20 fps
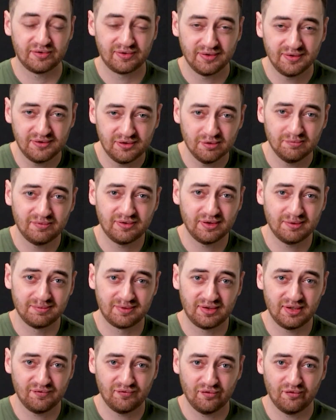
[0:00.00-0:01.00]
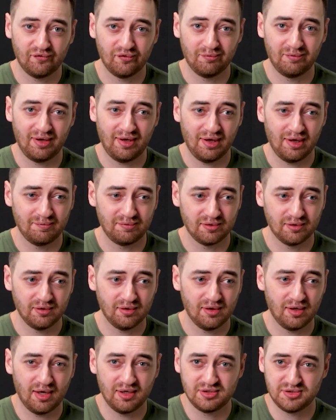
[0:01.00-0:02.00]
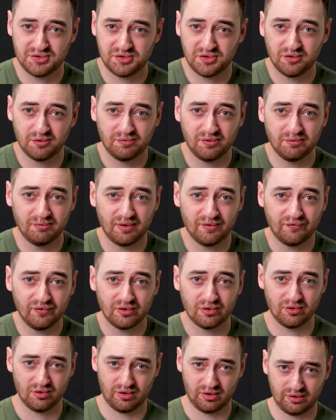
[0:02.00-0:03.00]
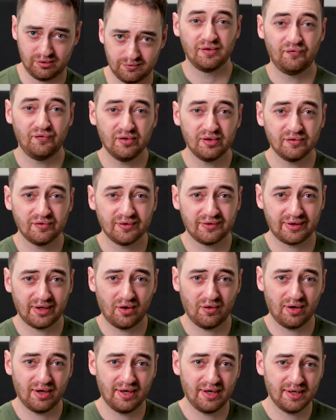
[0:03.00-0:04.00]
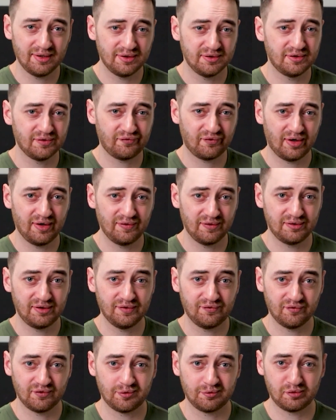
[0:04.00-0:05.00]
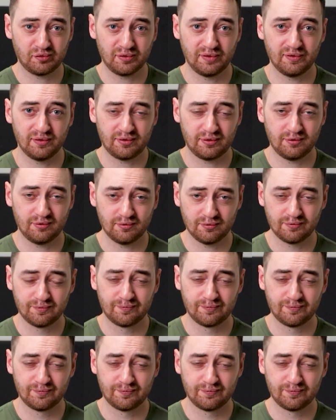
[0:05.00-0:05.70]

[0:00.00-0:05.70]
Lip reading: a system seems different from a habit. I just couldn't put my finger on it. To figure this out, I had to define the difference between the two.